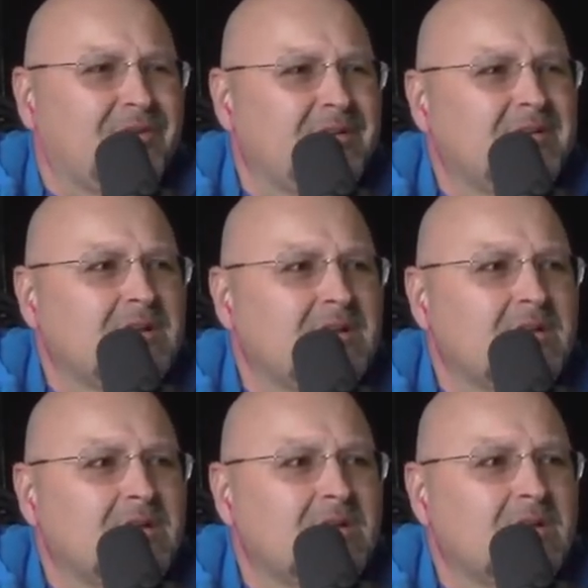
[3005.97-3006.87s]
Yeah, but you
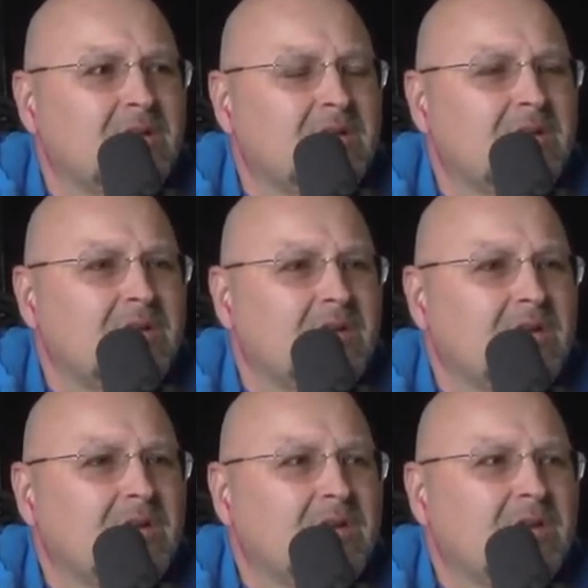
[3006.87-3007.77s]
can. But
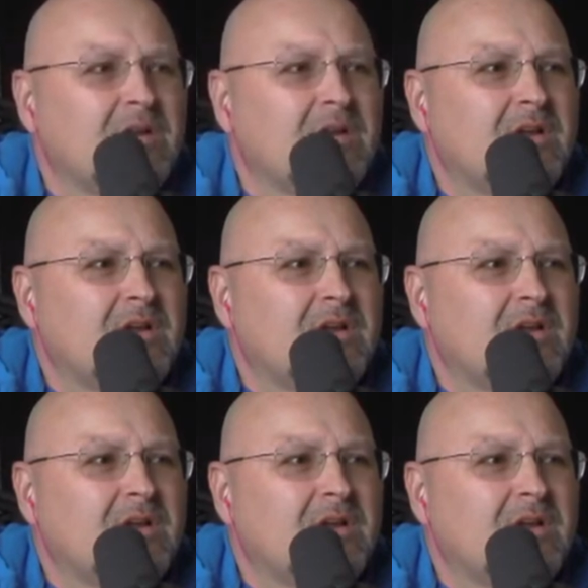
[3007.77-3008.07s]
you know what?